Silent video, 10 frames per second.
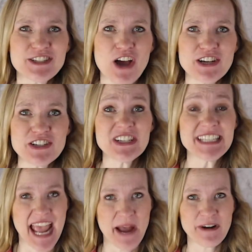Dr.
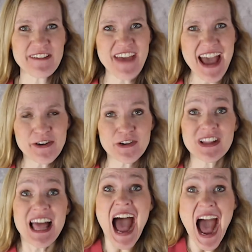Tamara Fackrell.
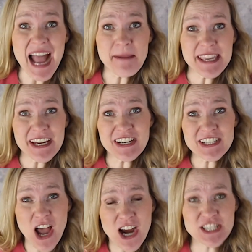I'm here to
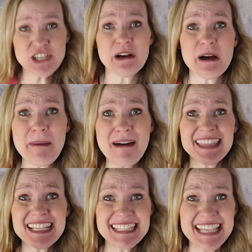talk to you about the